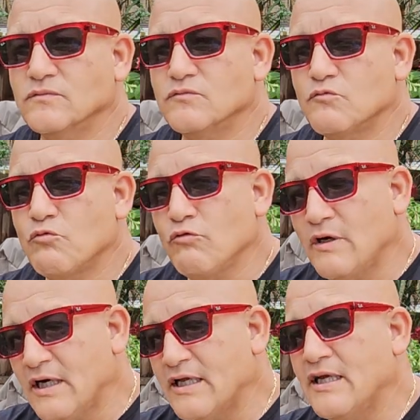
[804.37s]

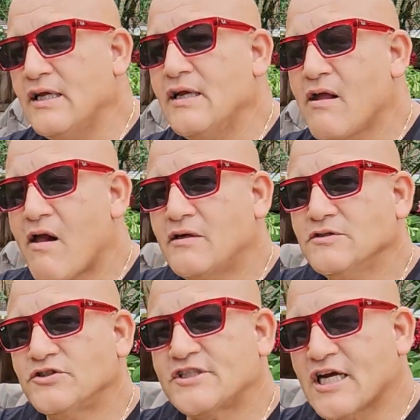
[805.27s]
really
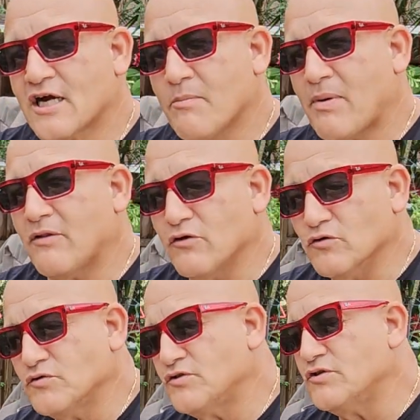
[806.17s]
check up on
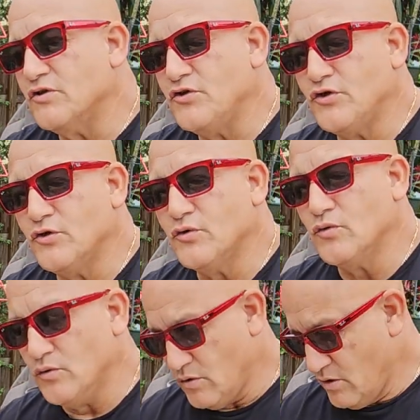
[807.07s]
those
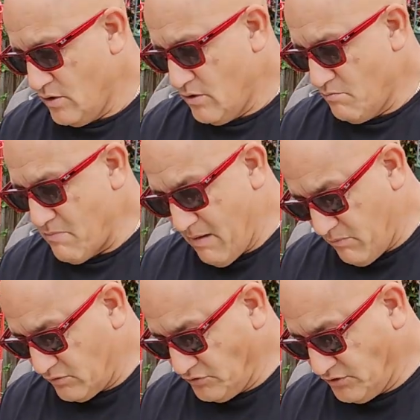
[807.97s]
new
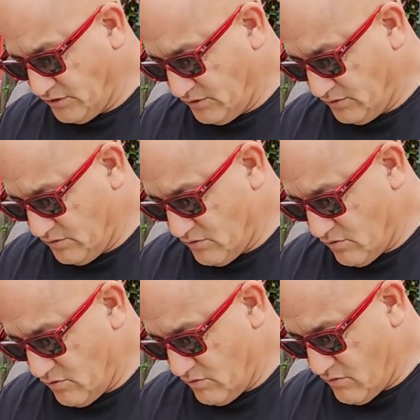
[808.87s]
members,
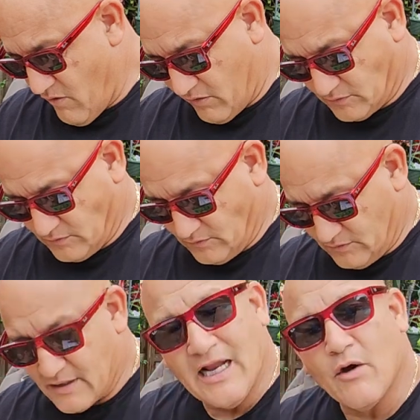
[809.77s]

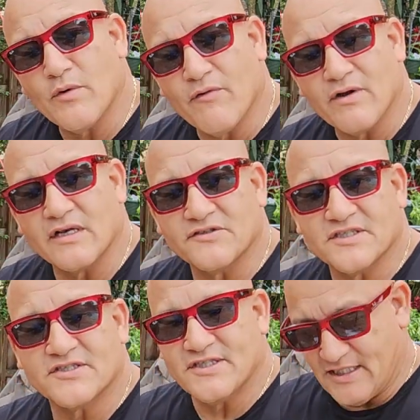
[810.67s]
then how are we ever going to
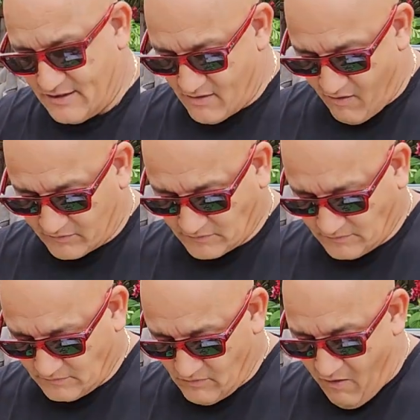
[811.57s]
succeed?
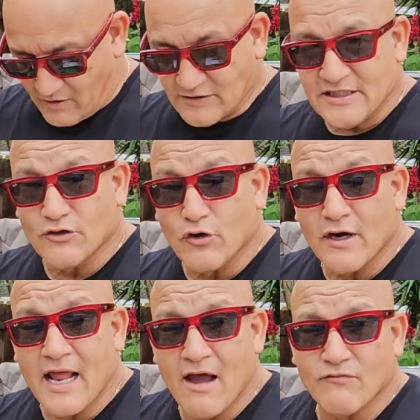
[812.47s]
See, in order
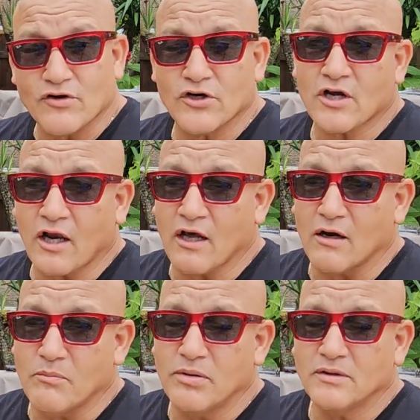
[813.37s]
to have a good
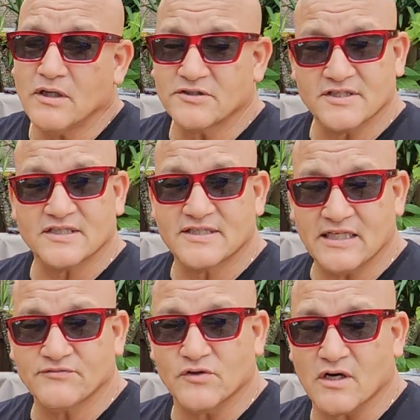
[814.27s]
club, a
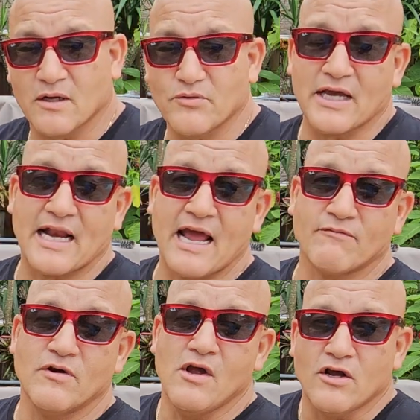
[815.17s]
successful club, you got to have
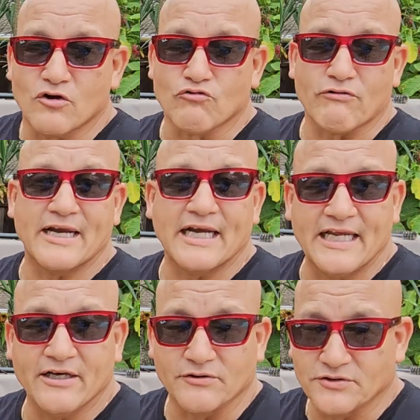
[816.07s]
great
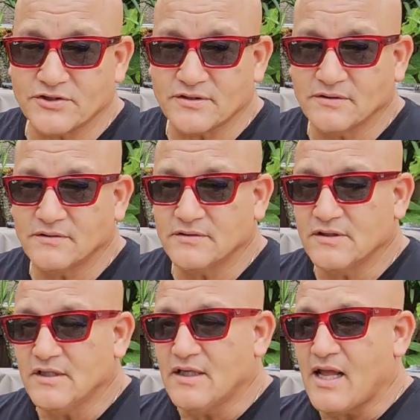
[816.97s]
leaders.
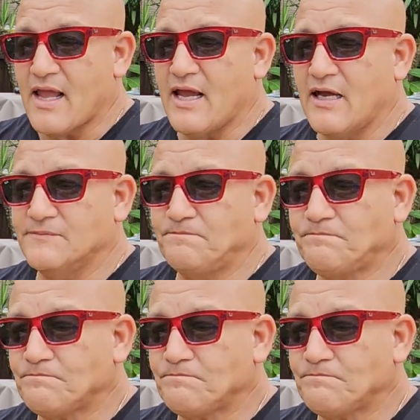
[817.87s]
And,